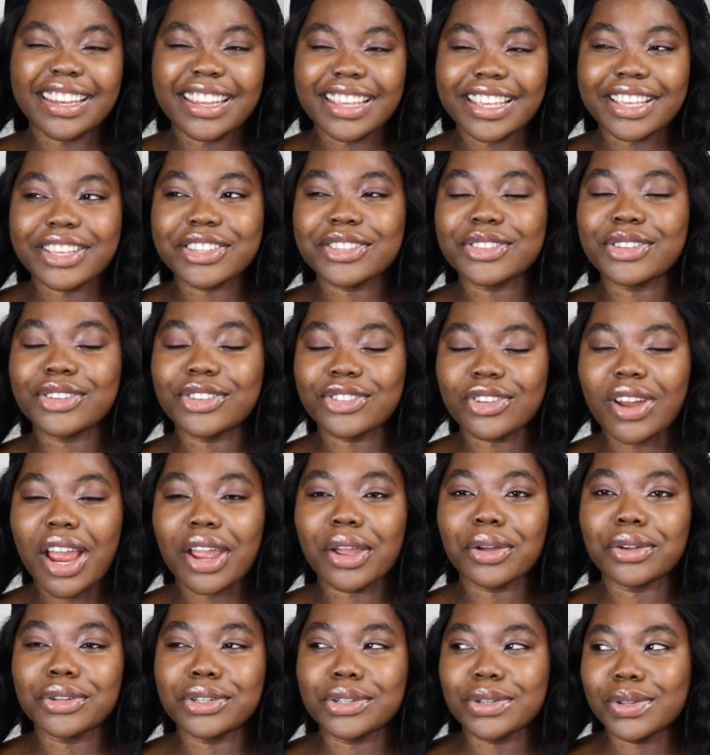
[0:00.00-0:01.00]
it is to try
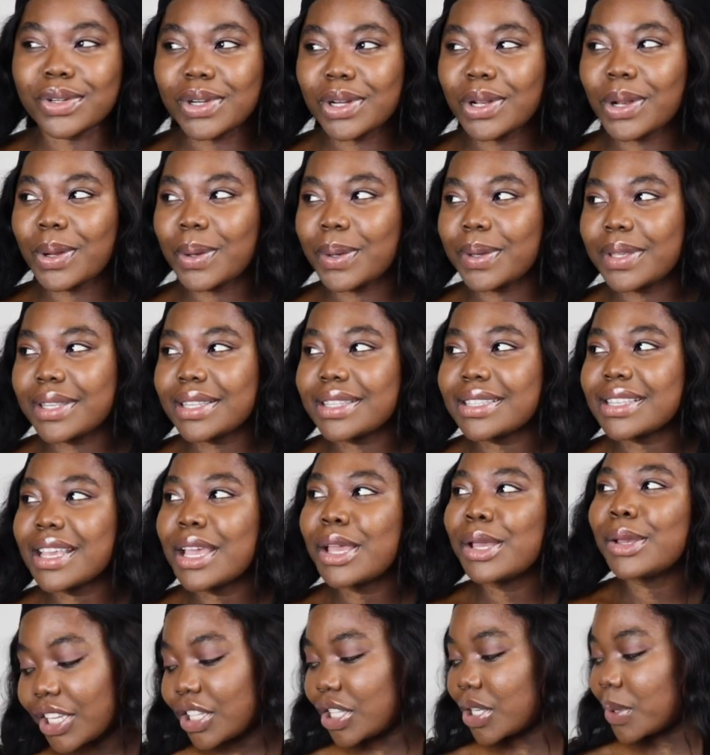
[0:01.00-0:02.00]
on new clothes.
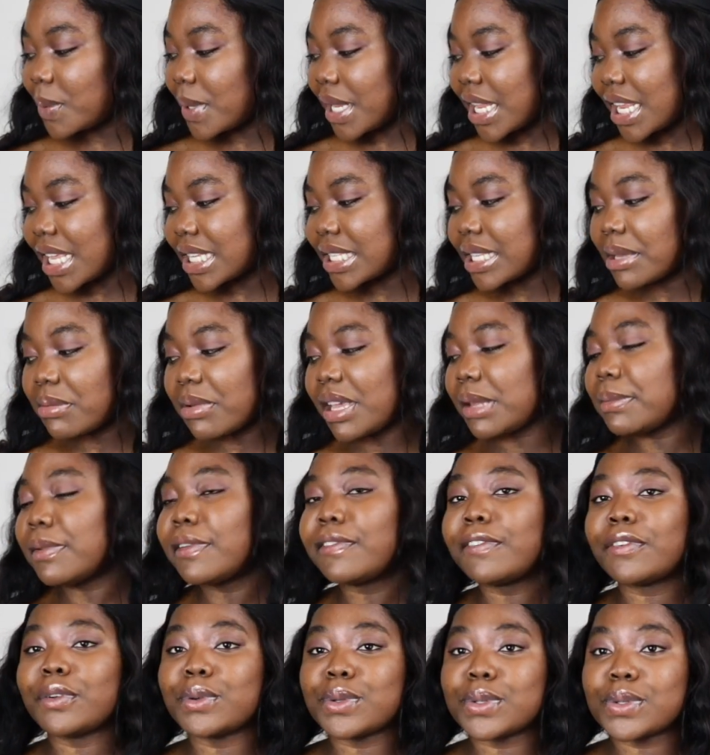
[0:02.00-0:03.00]
Doing this, it made me
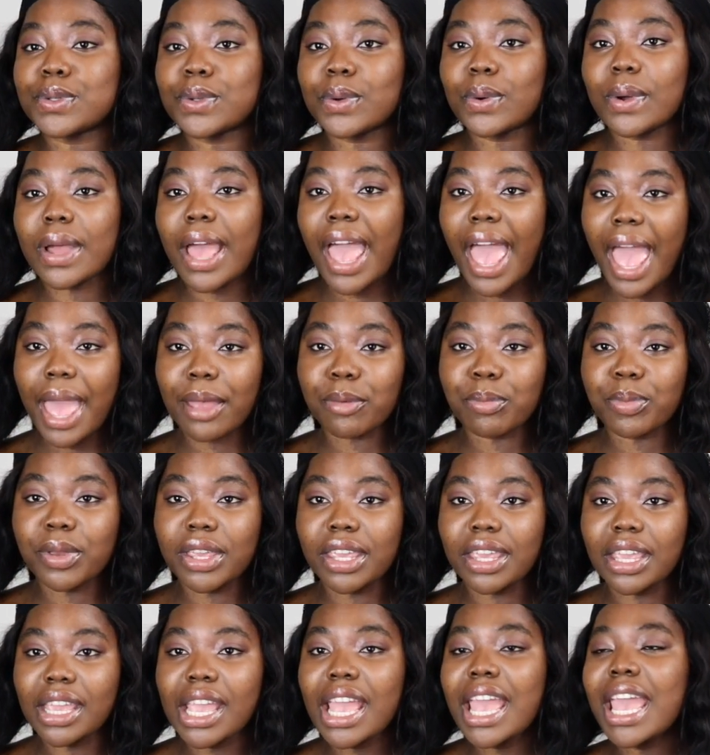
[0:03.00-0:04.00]
feel so
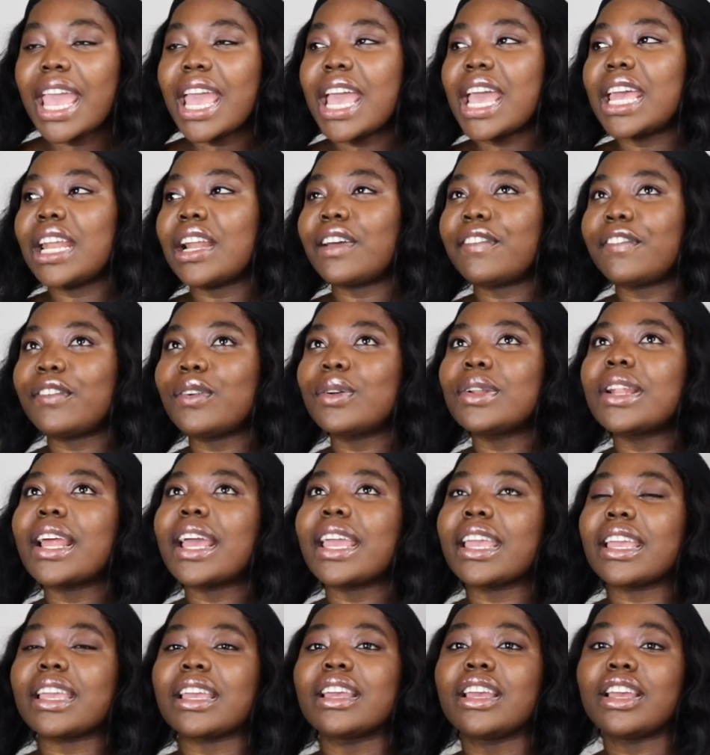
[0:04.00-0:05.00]
happy. And I feel
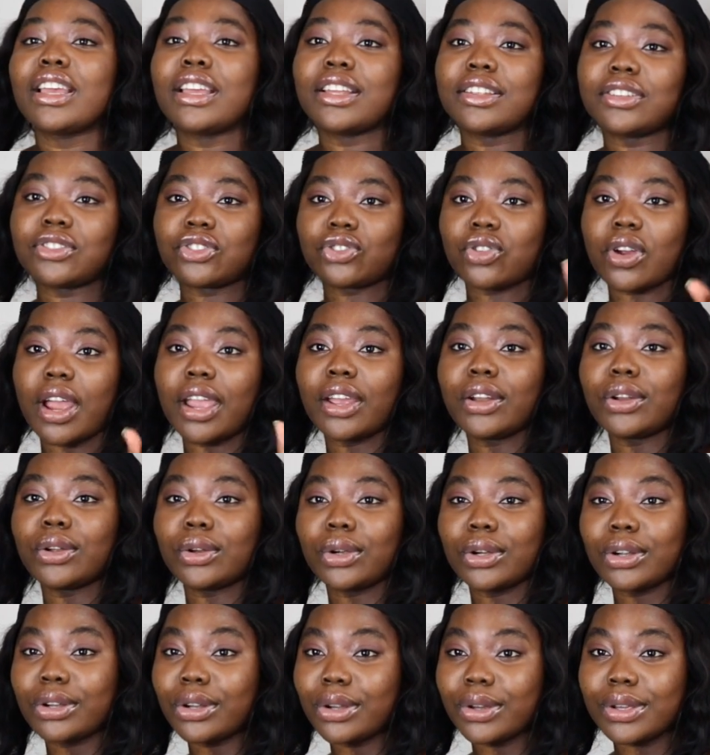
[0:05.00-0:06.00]
like trying on
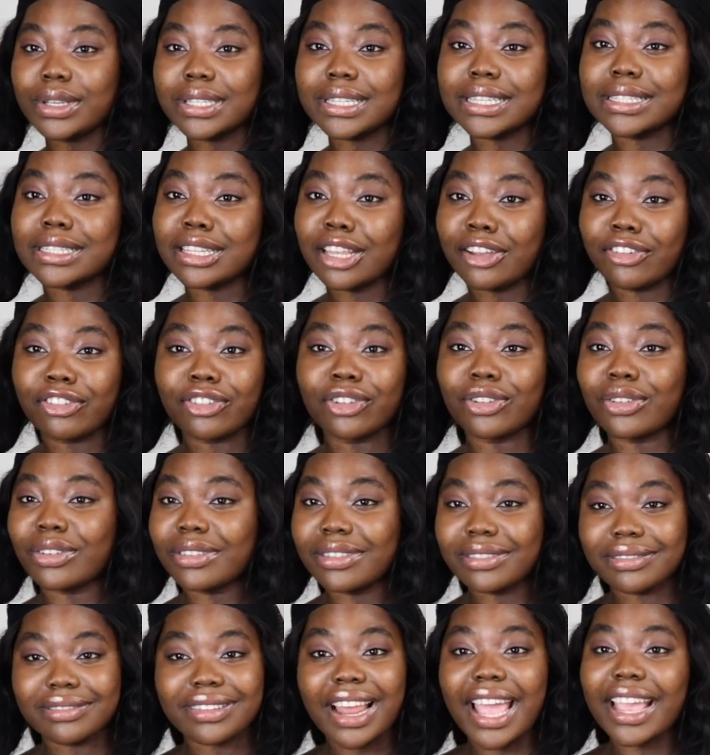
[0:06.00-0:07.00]
clothes is definitely
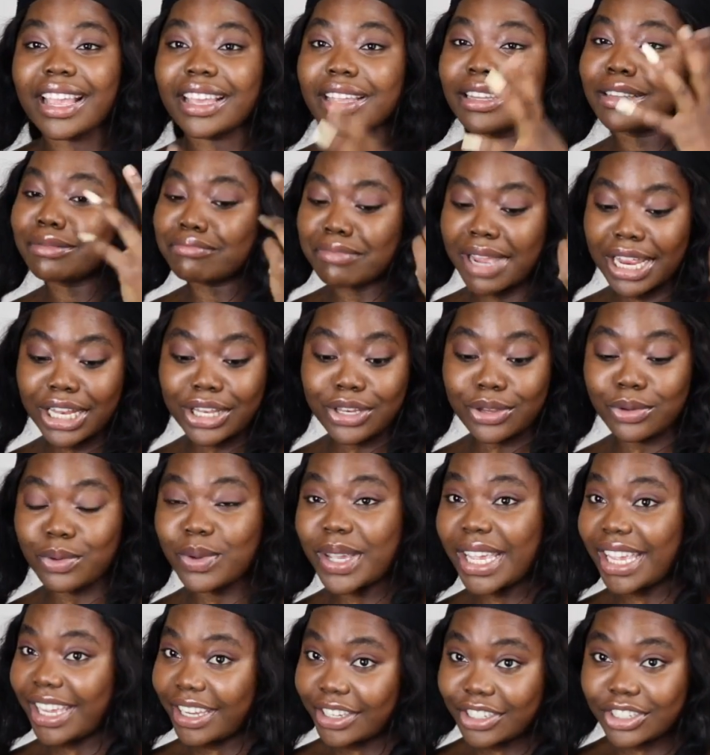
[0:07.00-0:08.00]
like my new
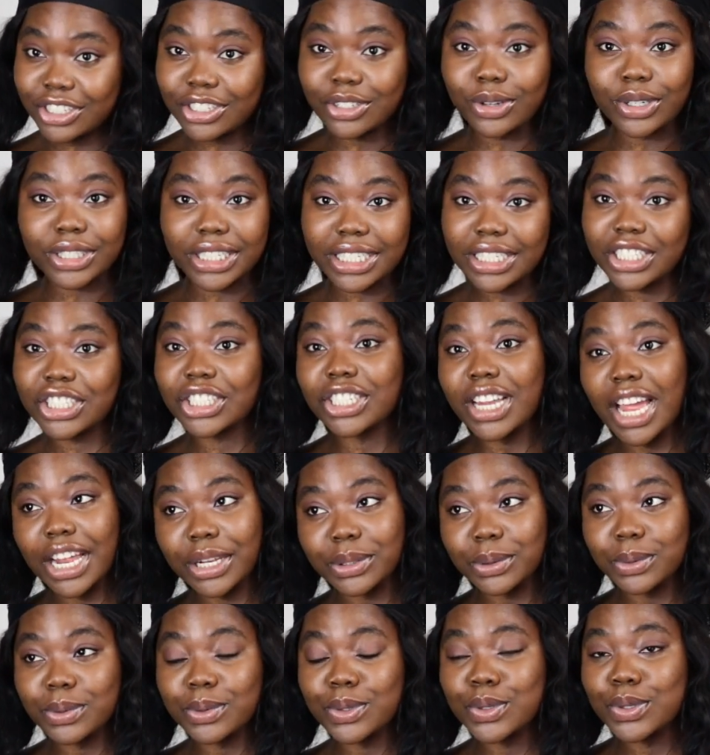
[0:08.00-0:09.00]
ish on this
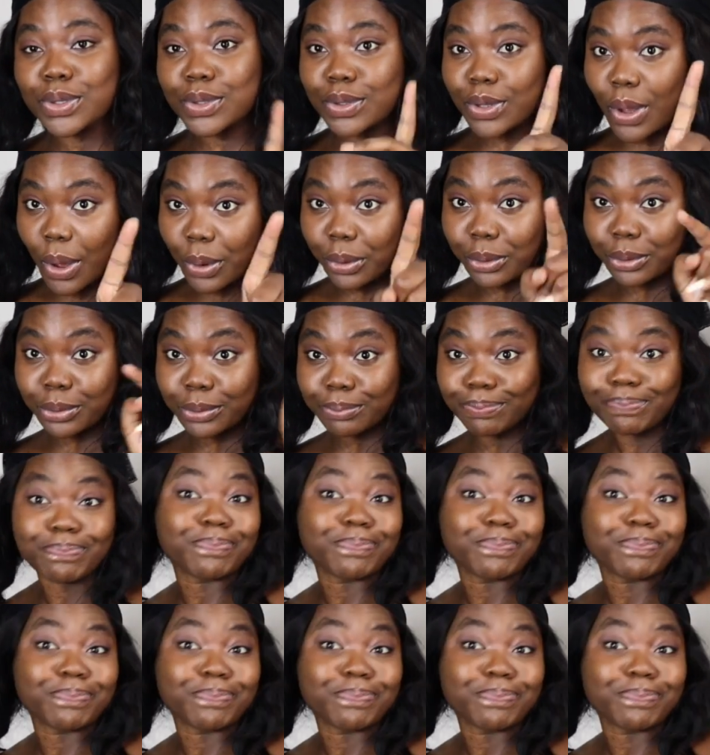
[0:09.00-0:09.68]
channel. So